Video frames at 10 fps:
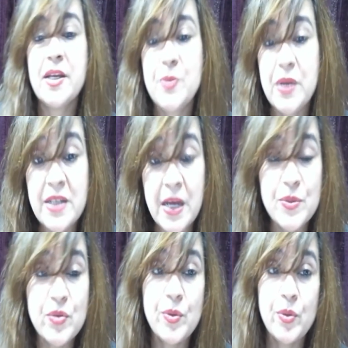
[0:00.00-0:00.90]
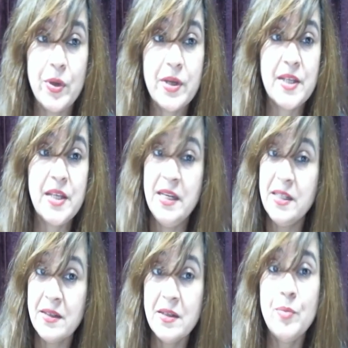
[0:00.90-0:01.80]
It comes from the
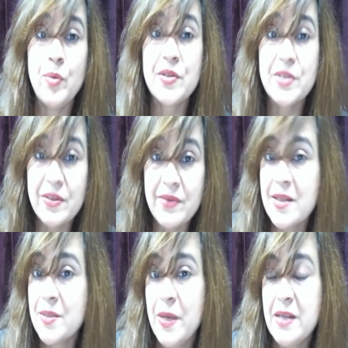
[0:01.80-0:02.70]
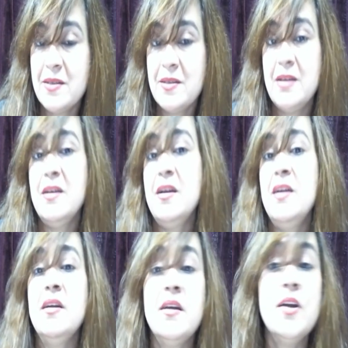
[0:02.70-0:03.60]
internal positive aspects that are
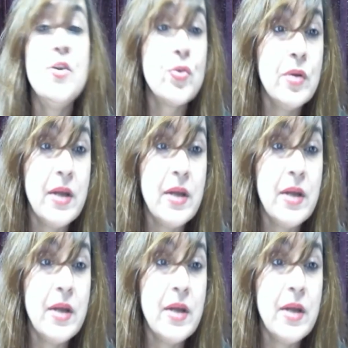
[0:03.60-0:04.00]
under control,